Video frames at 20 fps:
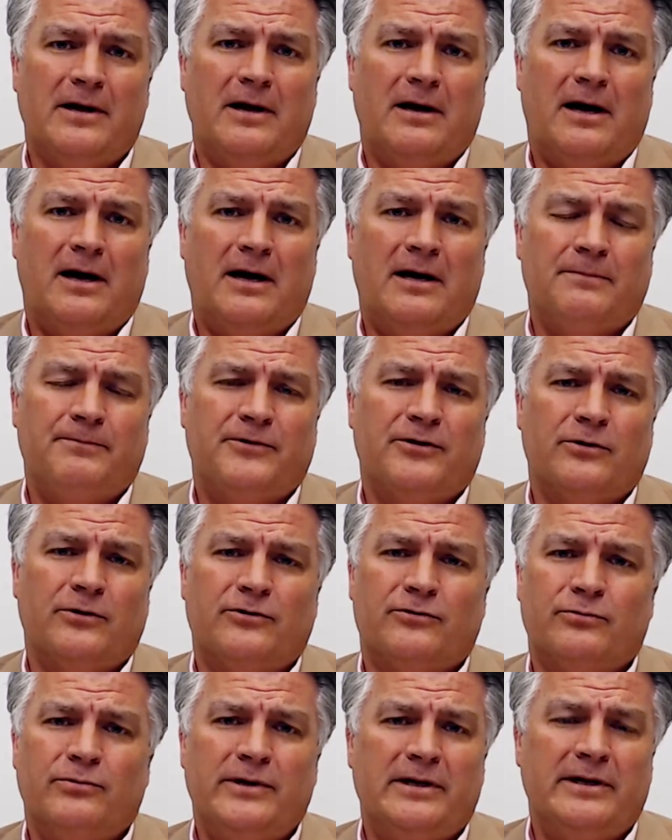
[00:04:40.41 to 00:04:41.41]
Um, so
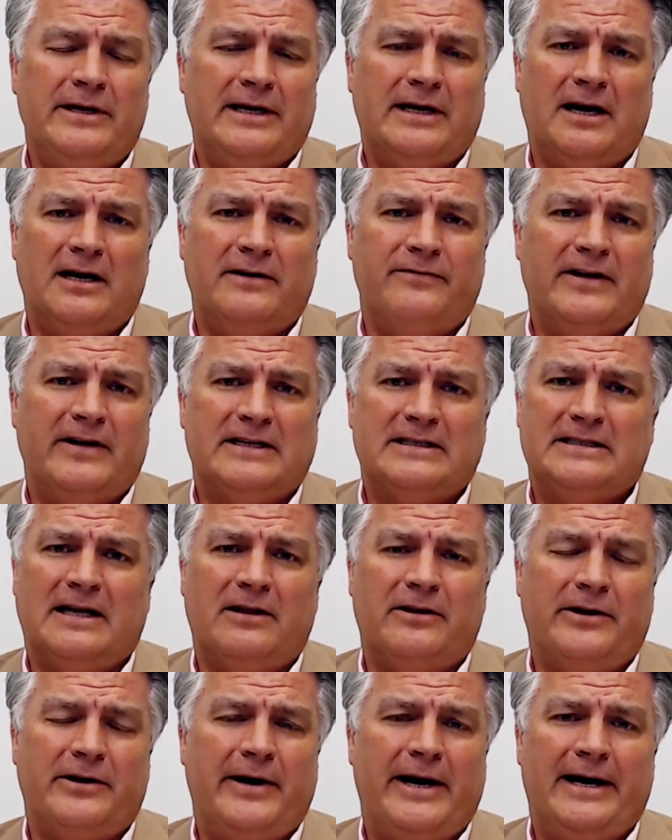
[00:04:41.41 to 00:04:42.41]
it's really kind of
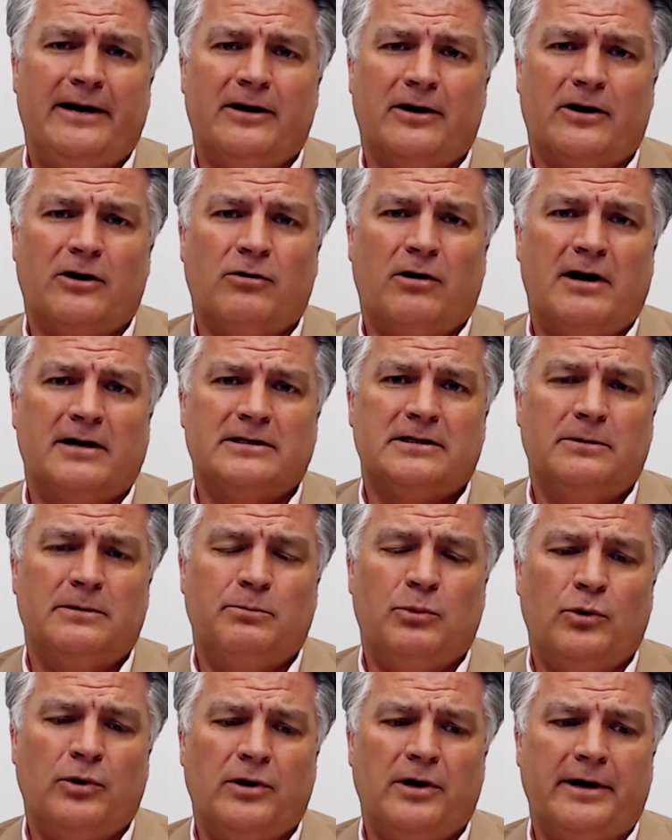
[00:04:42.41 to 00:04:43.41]
accelerated across the
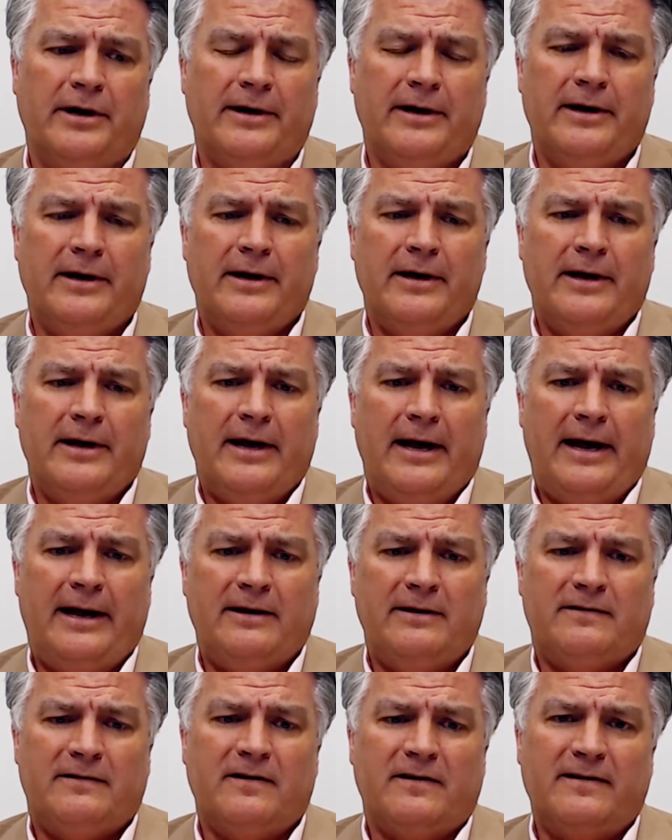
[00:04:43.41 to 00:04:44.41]
board.
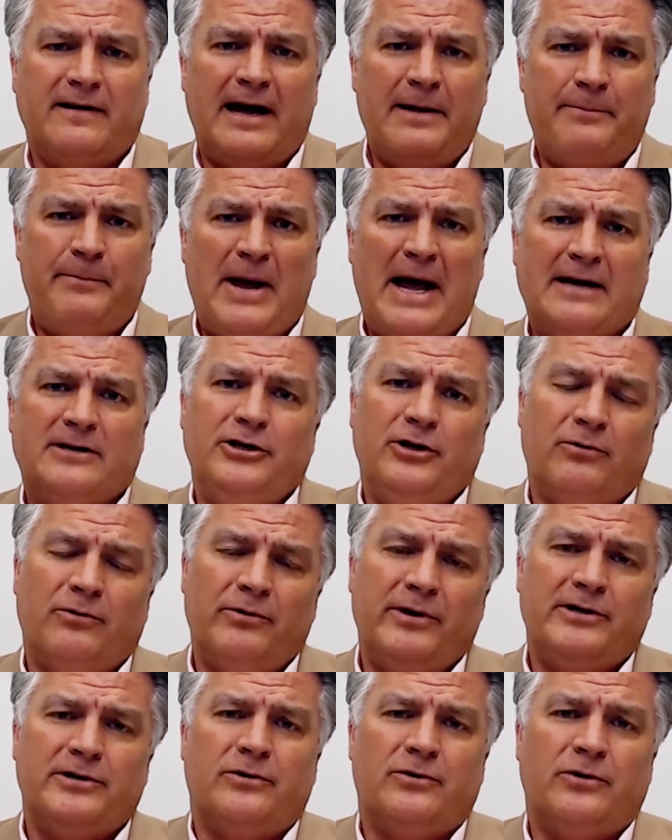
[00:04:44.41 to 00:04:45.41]
And to tie it back to your original